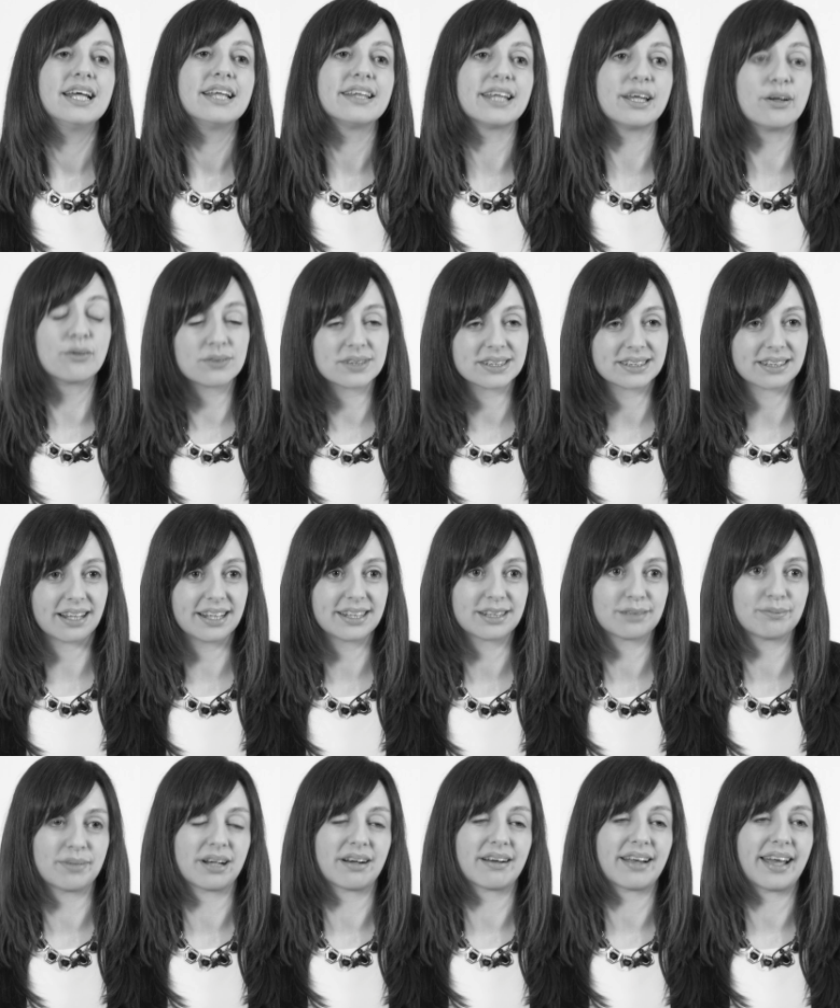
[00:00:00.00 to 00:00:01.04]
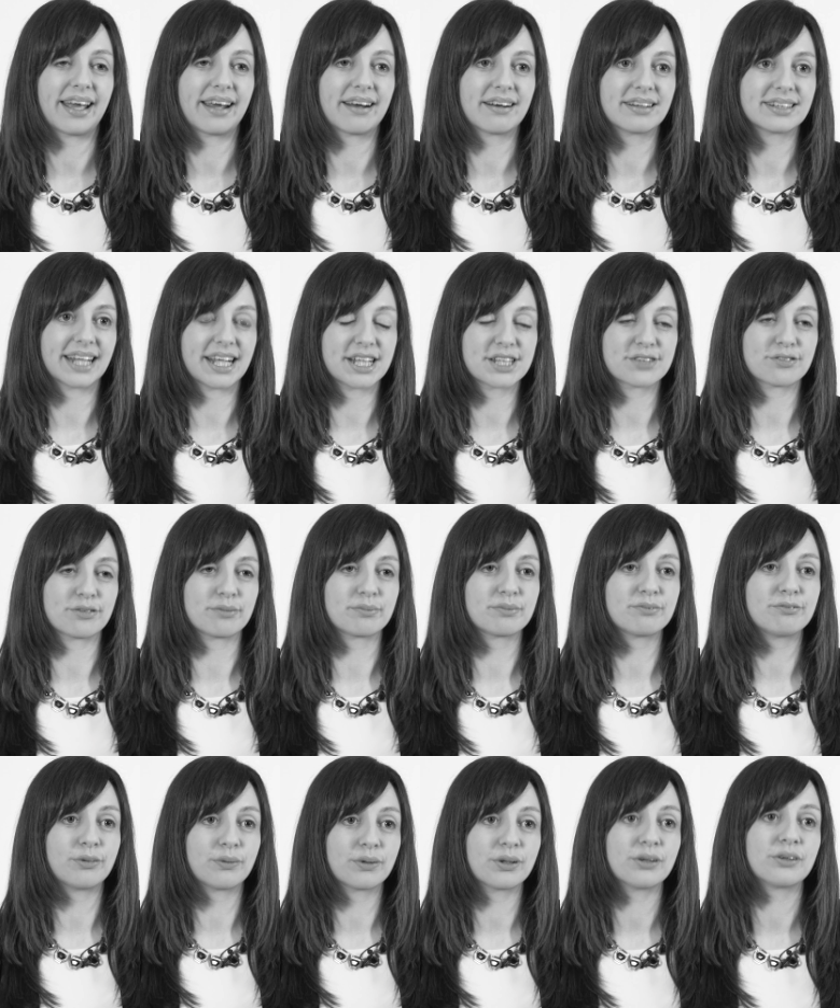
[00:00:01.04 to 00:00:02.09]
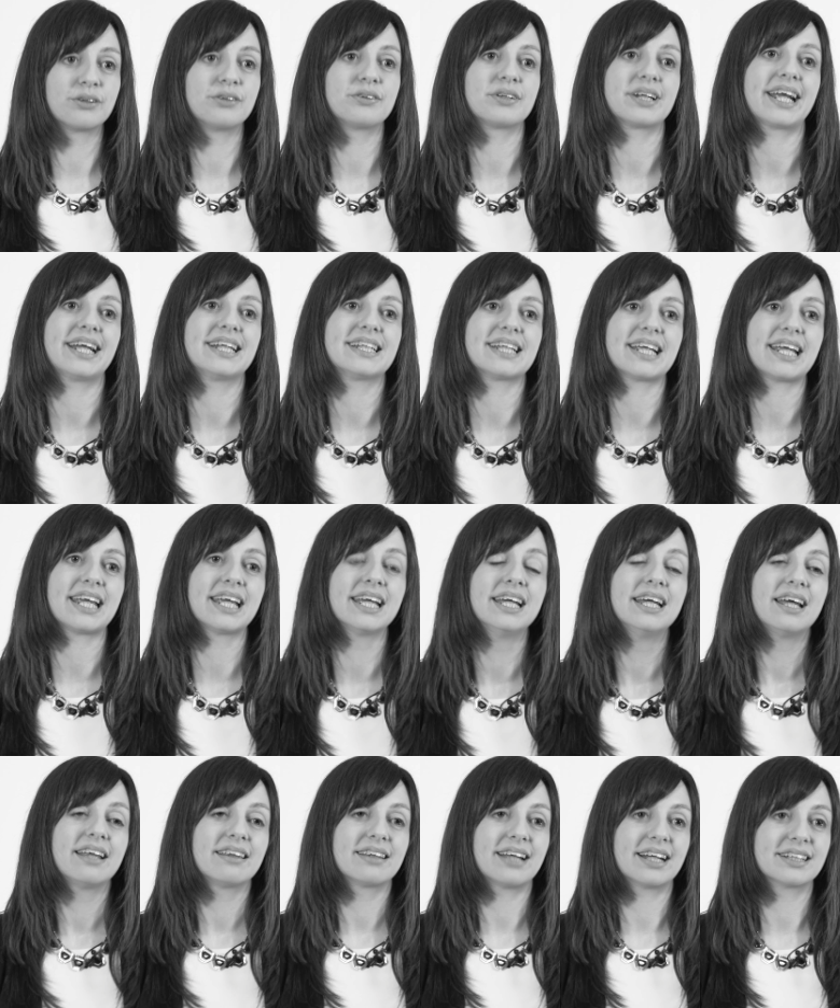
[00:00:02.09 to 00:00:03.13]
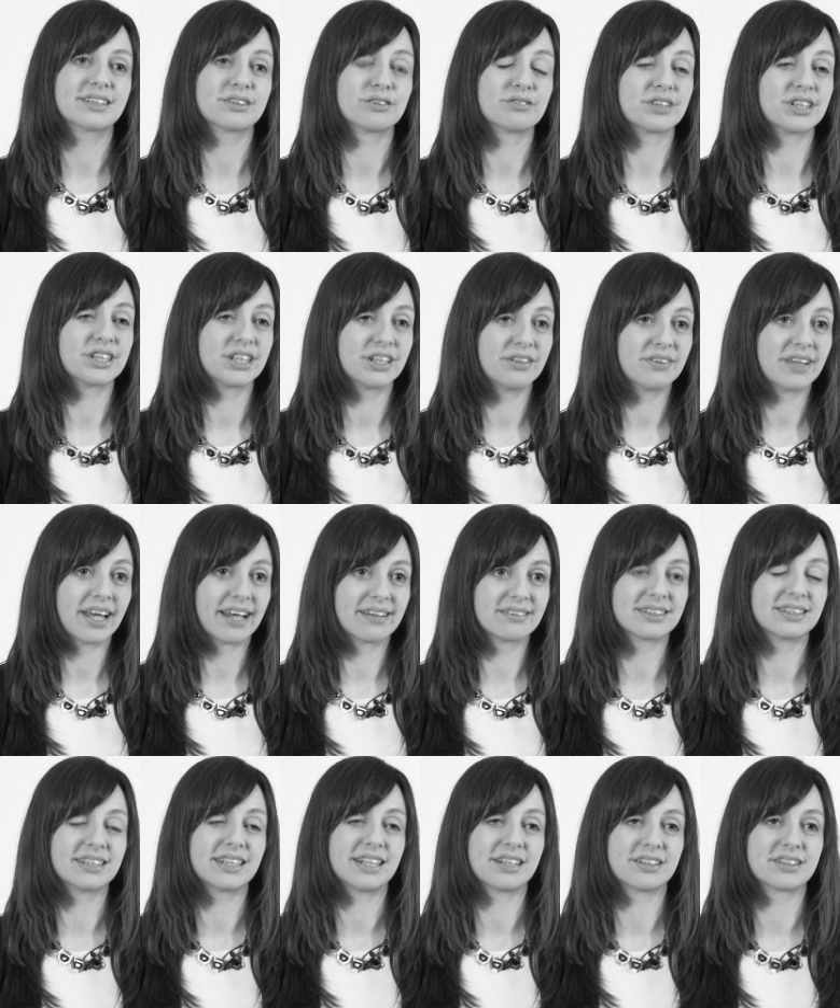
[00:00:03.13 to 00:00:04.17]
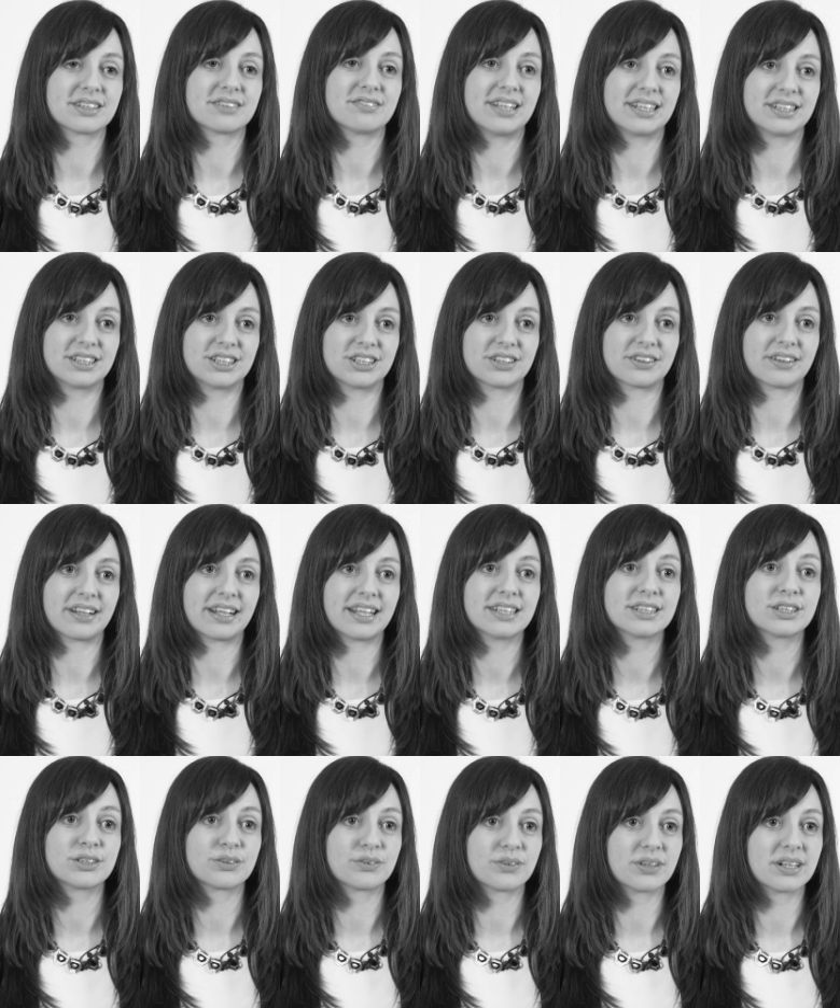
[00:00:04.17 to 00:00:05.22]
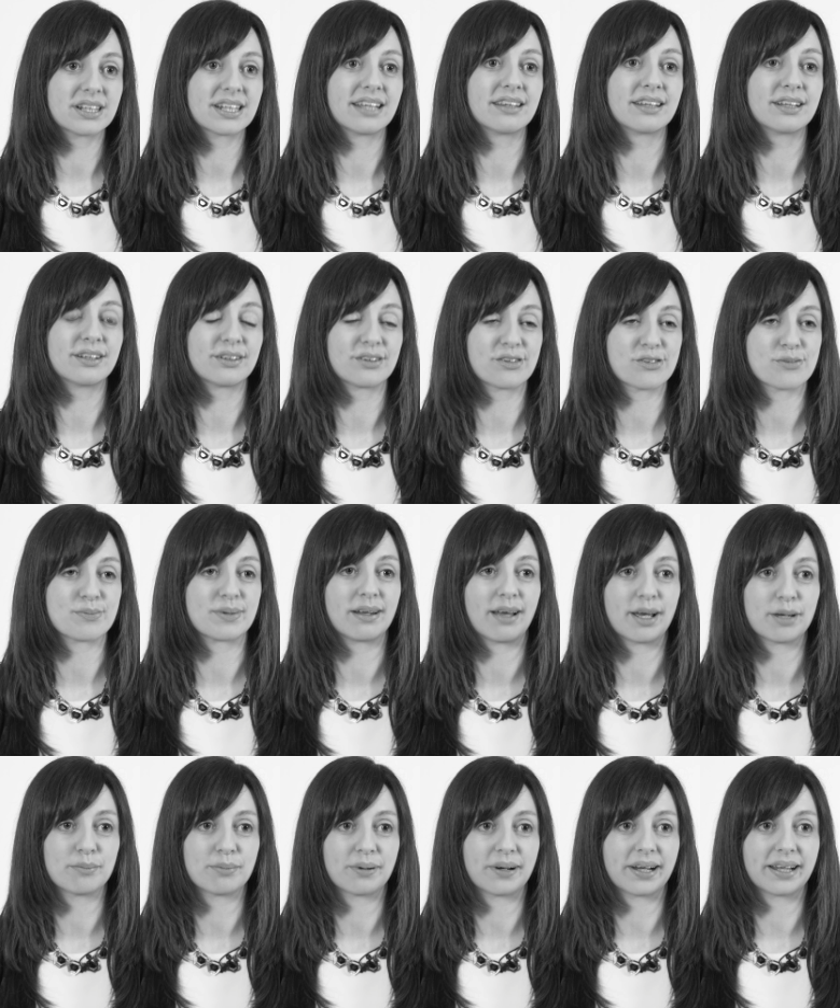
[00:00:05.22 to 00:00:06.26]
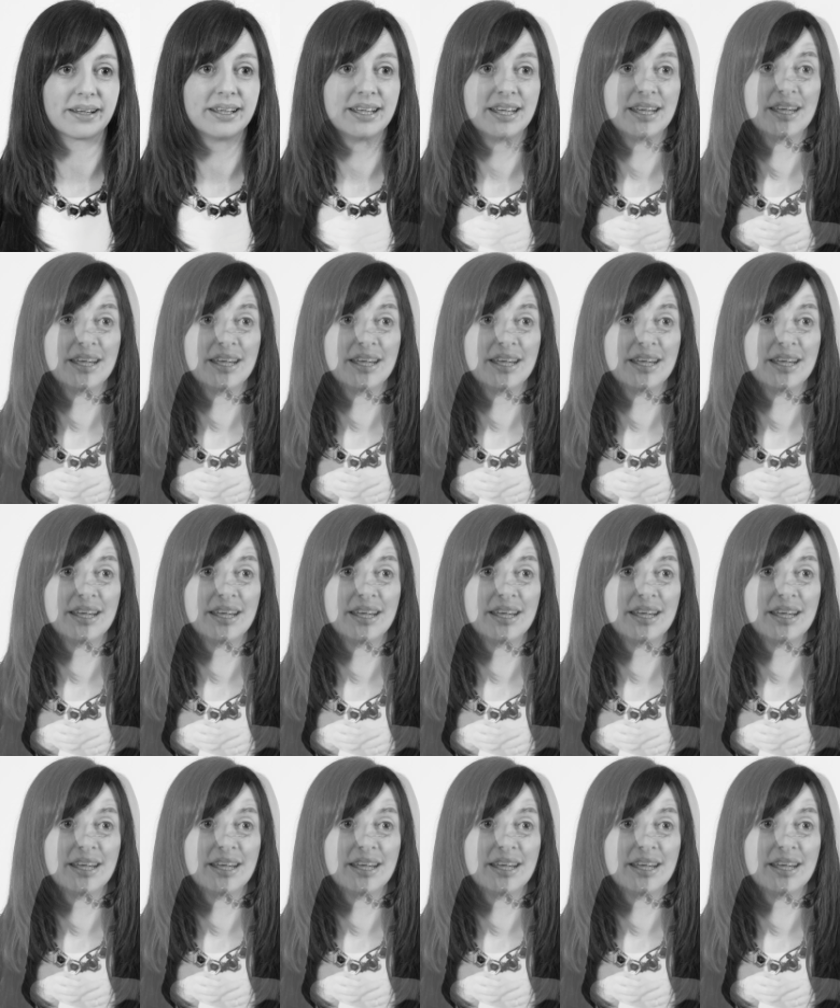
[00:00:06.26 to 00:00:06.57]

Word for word: The oldest item in our care dates from 400 AD. That's over 2,000 years of history stored in the Glucksman Library.